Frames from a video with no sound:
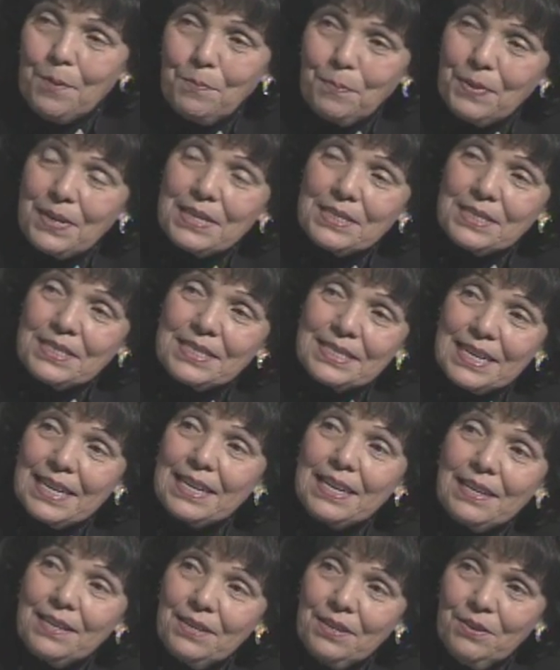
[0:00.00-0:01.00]
And peace
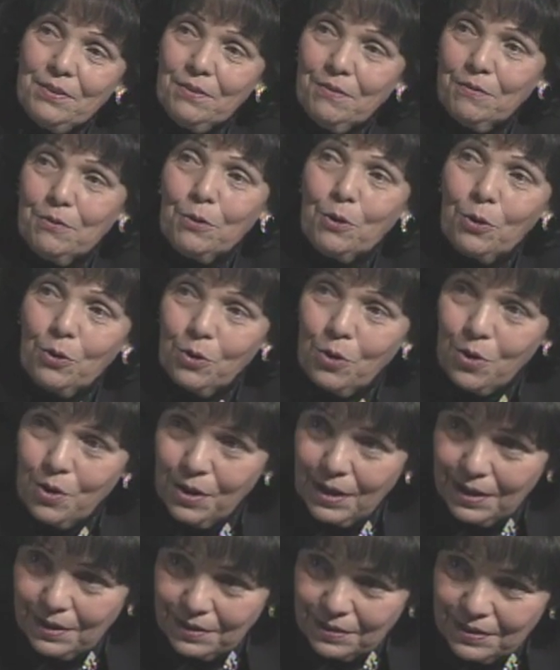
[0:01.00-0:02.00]
stay for
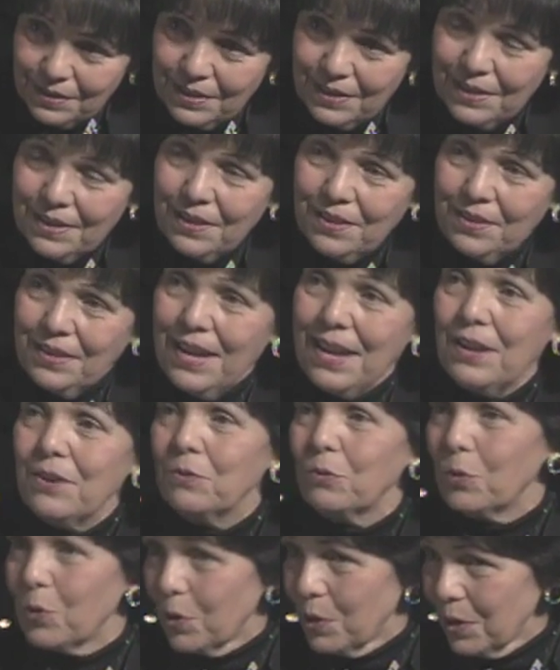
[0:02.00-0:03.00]
longer
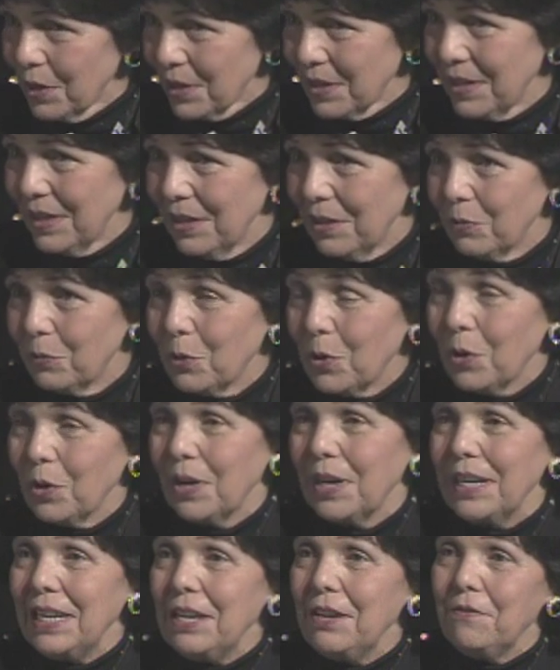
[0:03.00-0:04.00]
than war. War
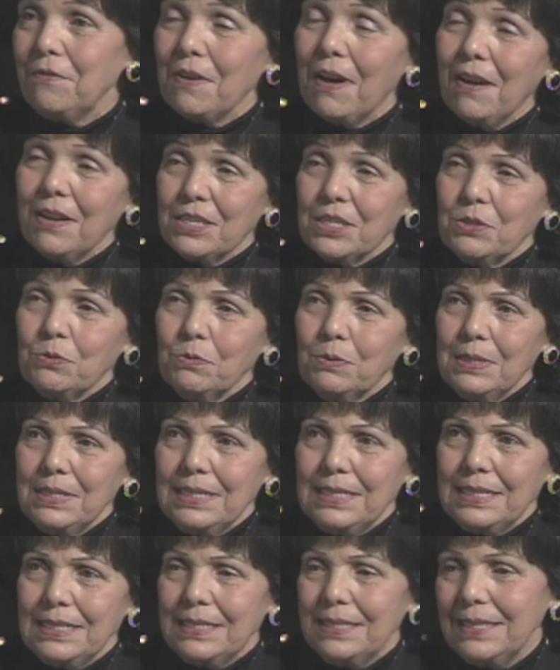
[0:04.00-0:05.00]
leaves us
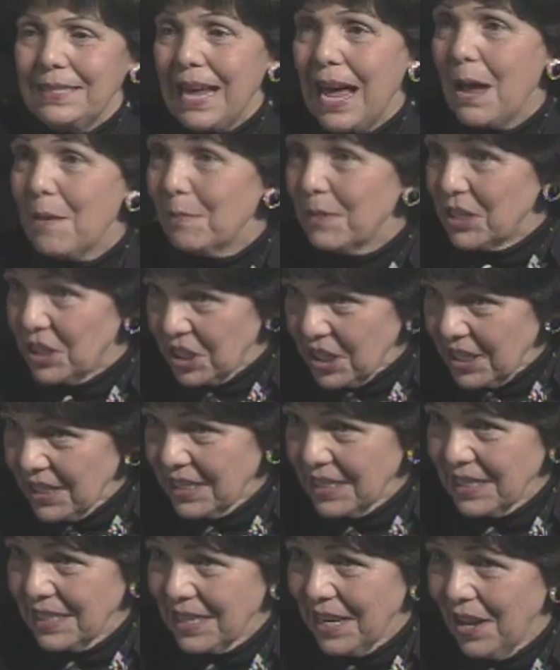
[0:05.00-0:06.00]
with
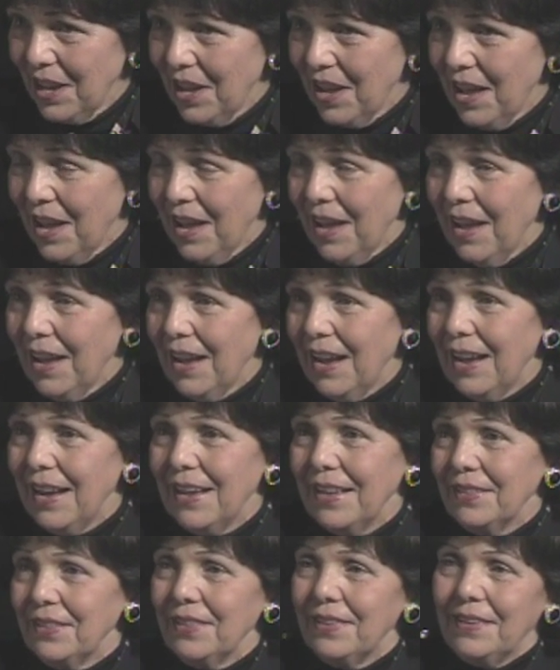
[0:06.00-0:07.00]
damages
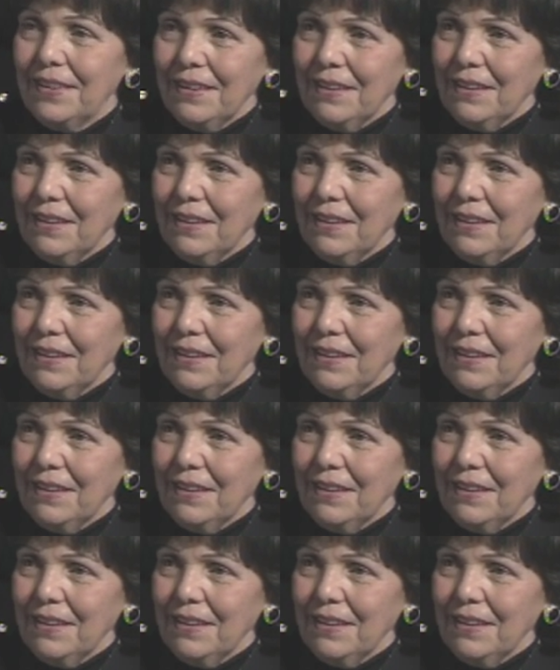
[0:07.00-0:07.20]
and